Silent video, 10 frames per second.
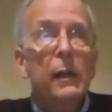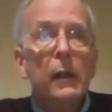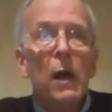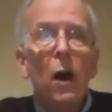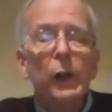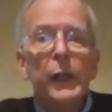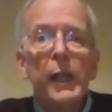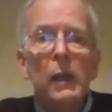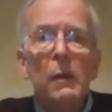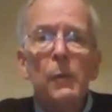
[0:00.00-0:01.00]
Concord
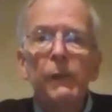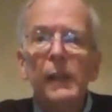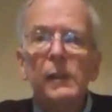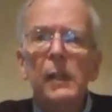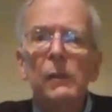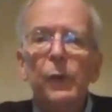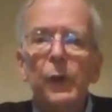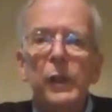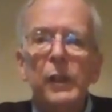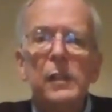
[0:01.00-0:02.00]
hymn of
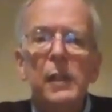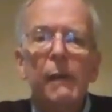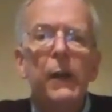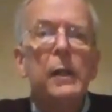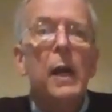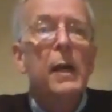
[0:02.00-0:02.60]
1837.